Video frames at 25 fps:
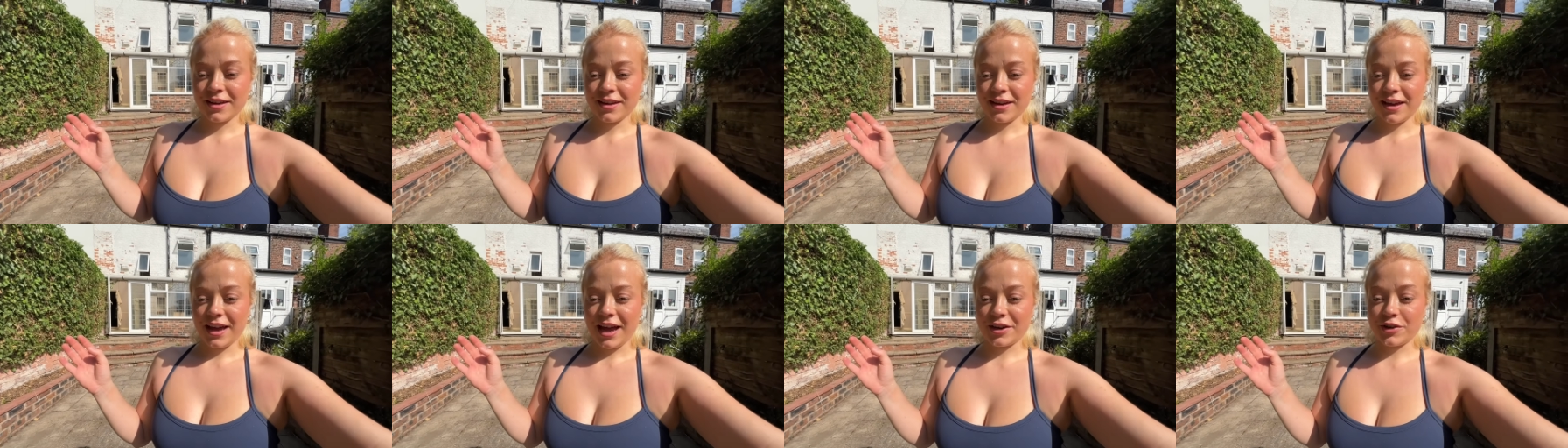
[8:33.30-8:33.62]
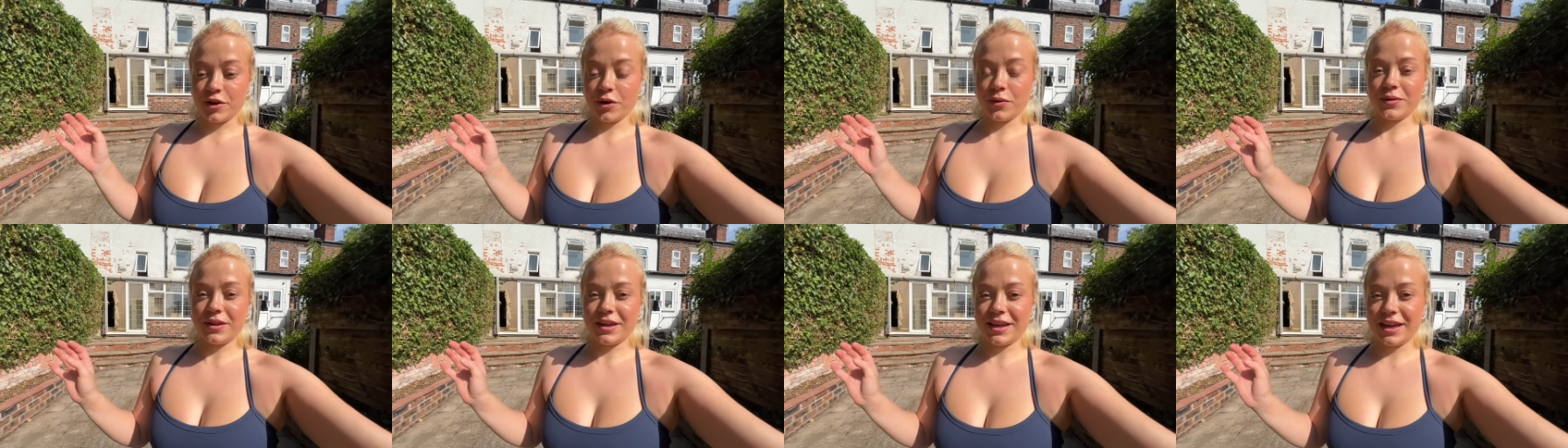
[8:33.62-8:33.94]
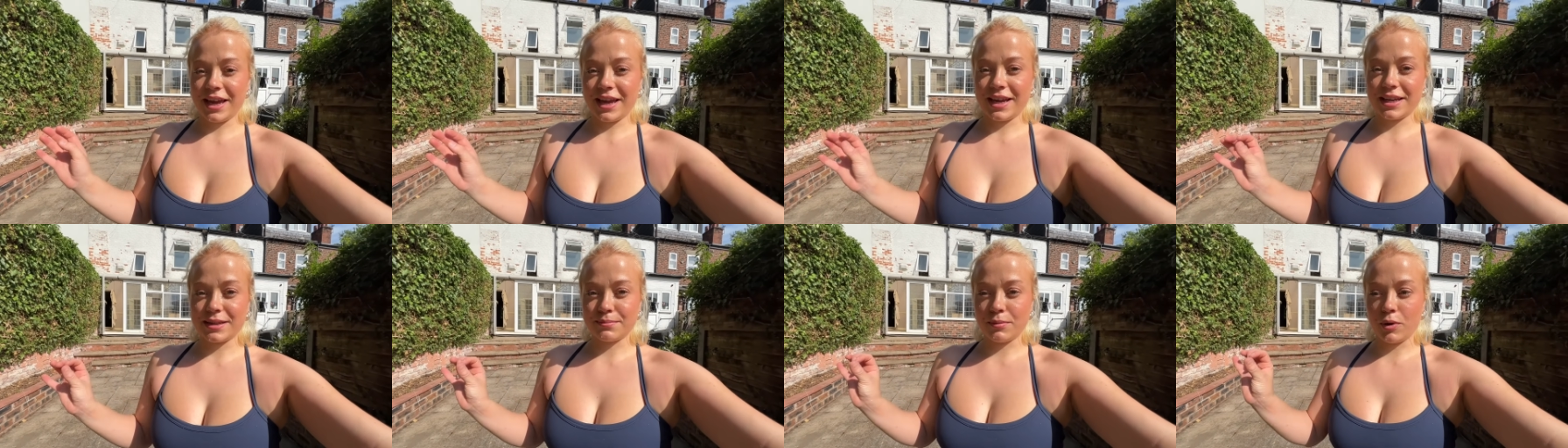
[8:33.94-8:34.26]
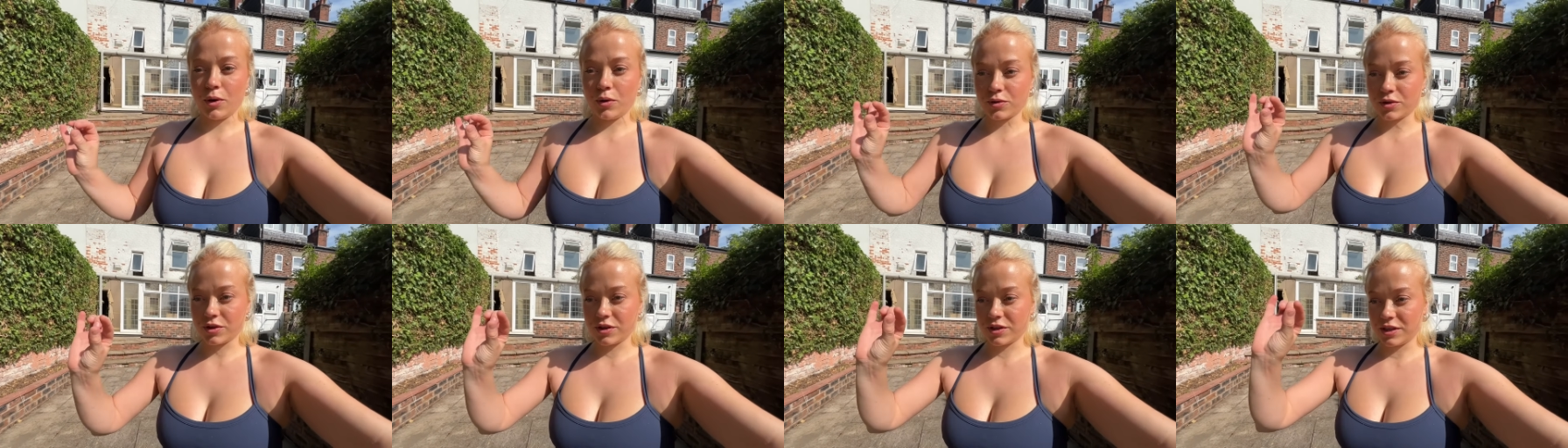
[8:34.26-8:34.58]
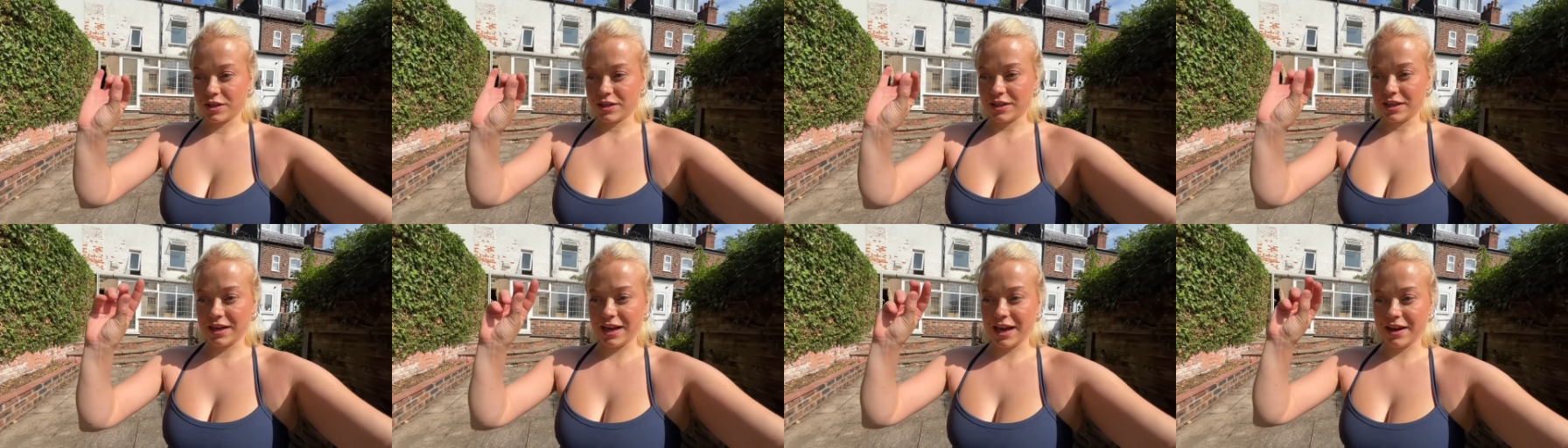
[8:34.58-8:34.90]
I don't think it is mould because it
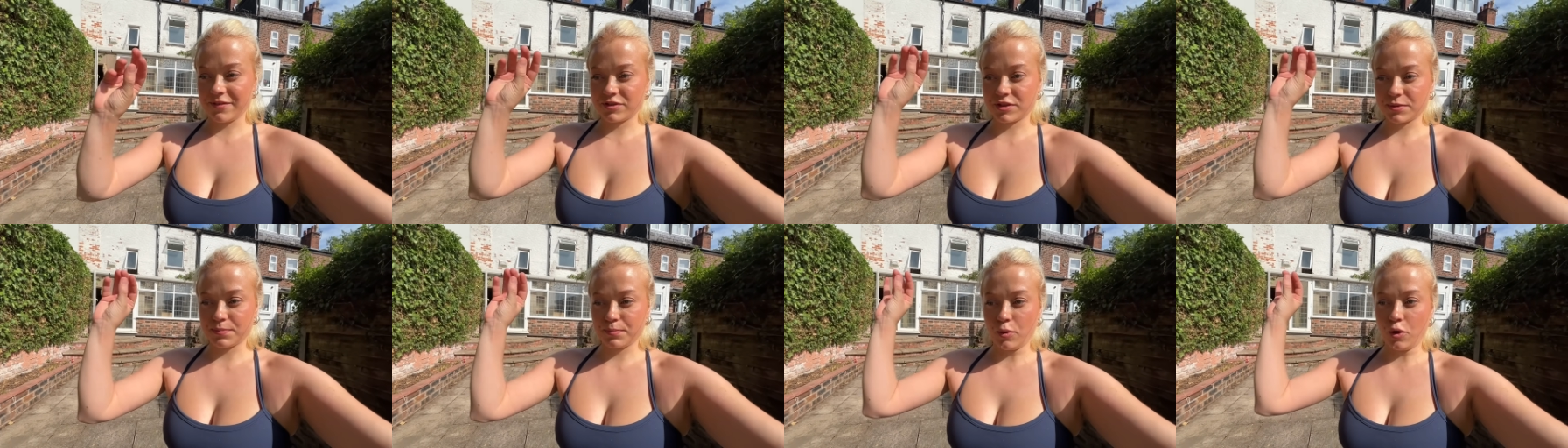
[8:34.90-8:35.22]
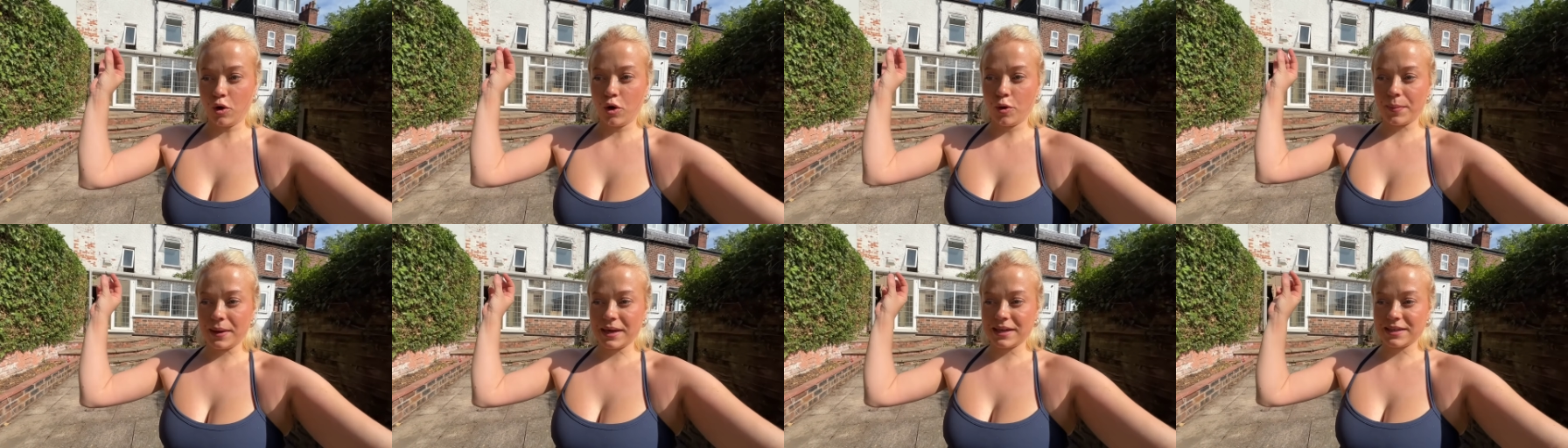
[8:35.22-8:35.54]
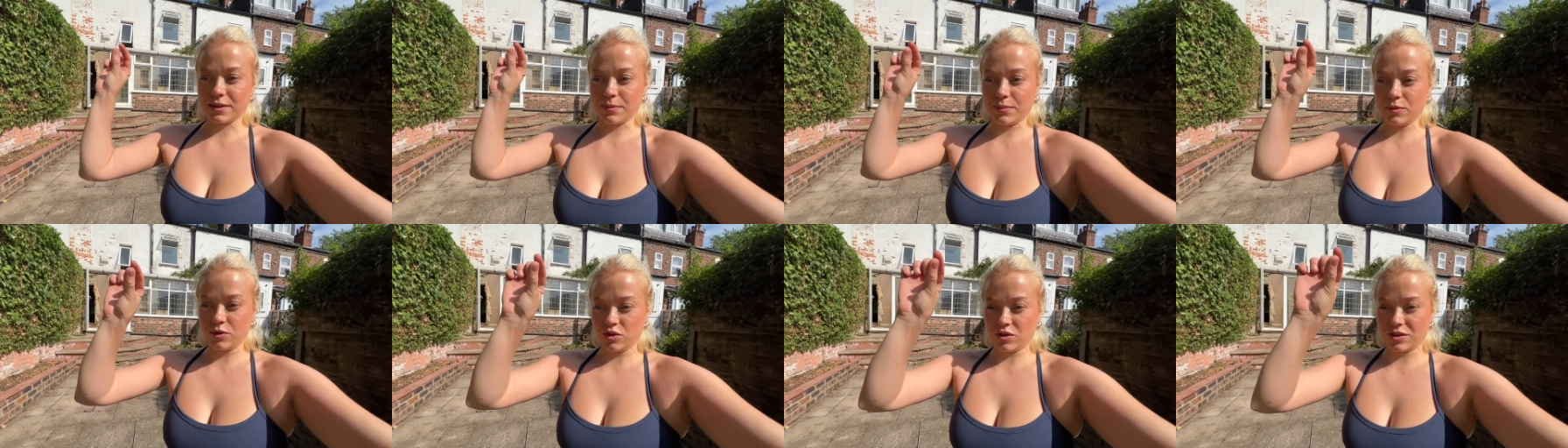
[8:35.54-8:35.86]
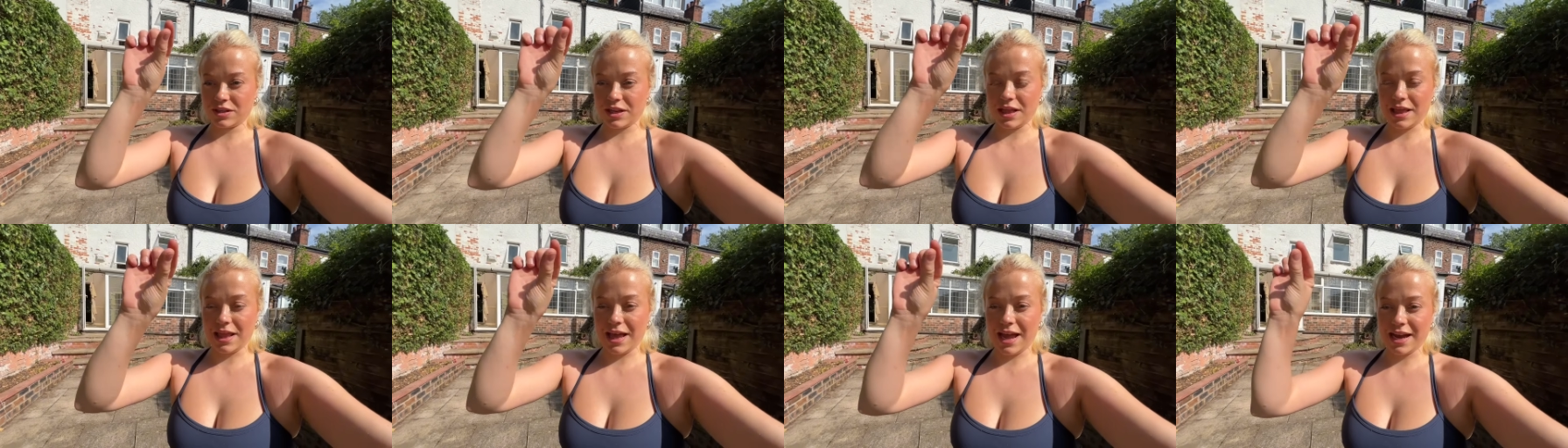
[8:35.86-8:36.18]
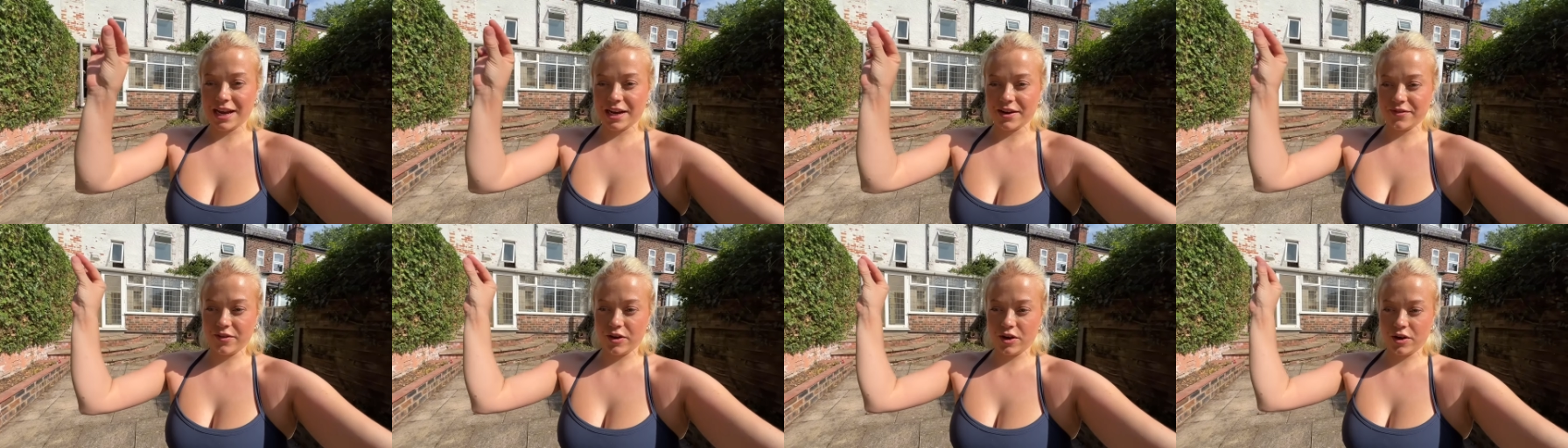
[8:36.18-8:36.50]
didn't have spore bits, it was just a
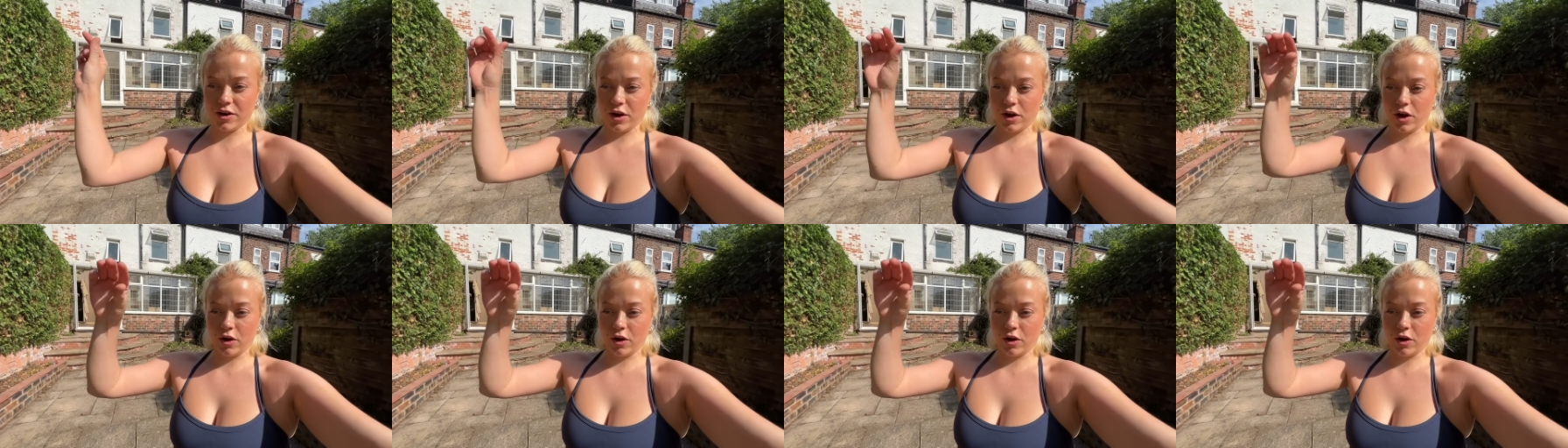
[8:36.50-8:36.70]
line of it